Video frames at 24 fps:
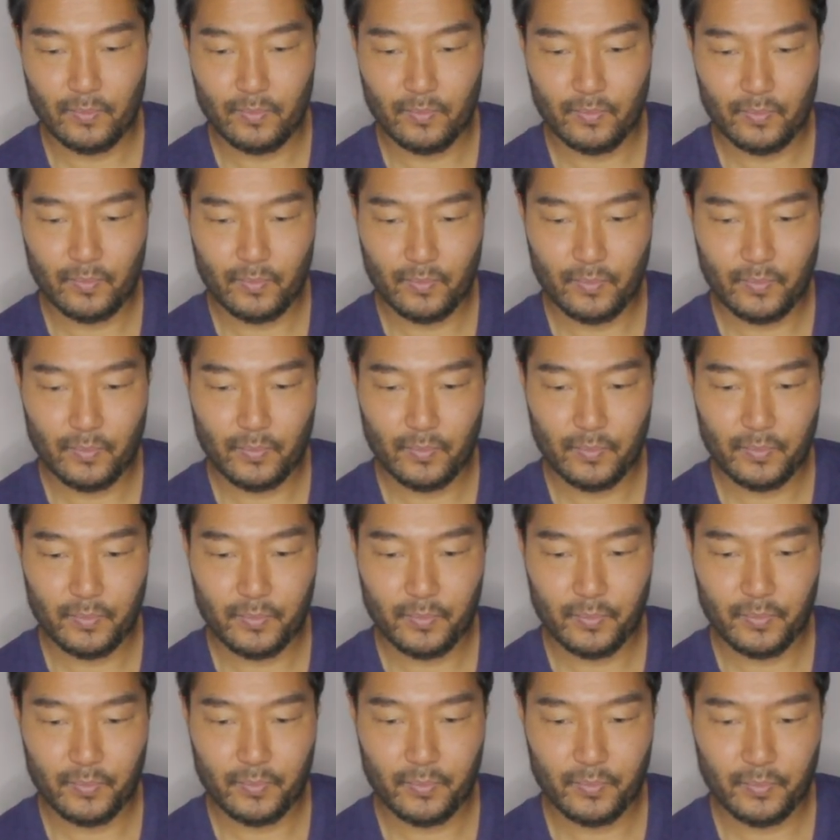
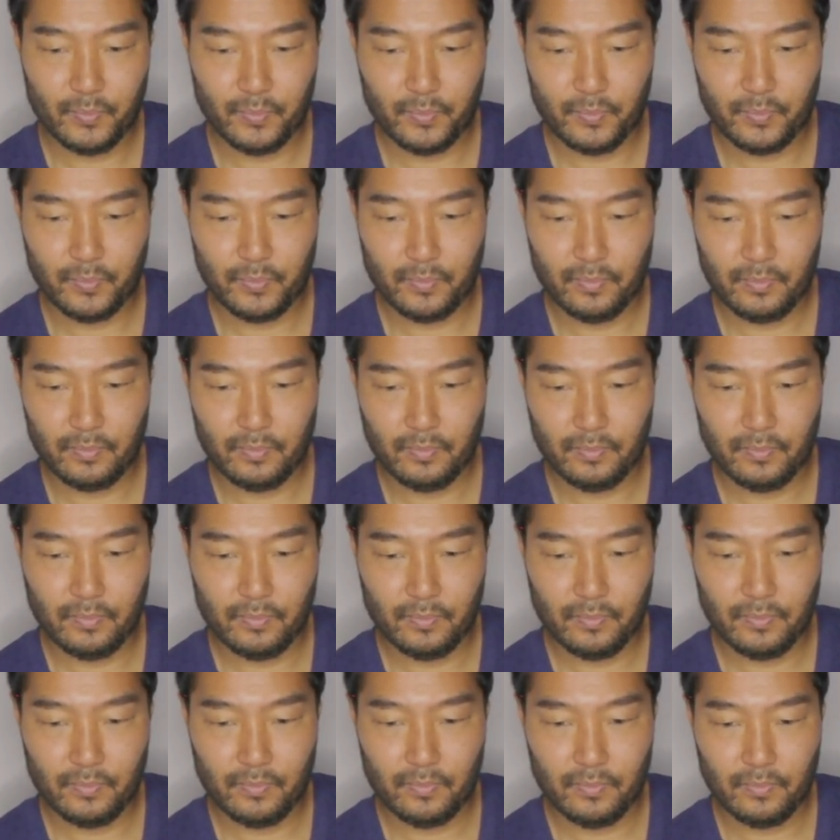
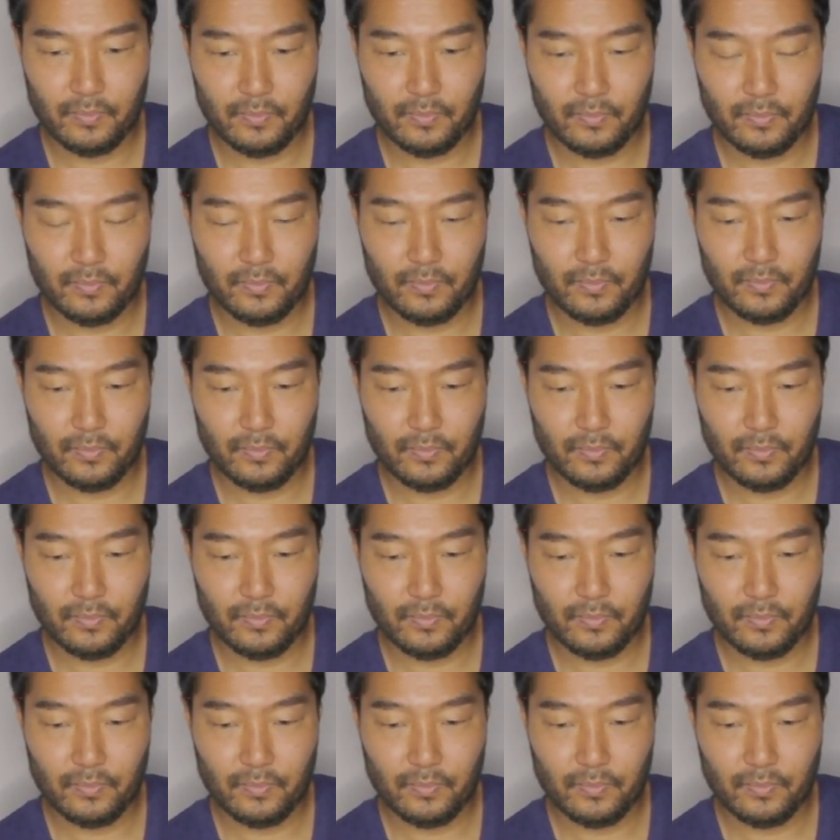Nobody speaks.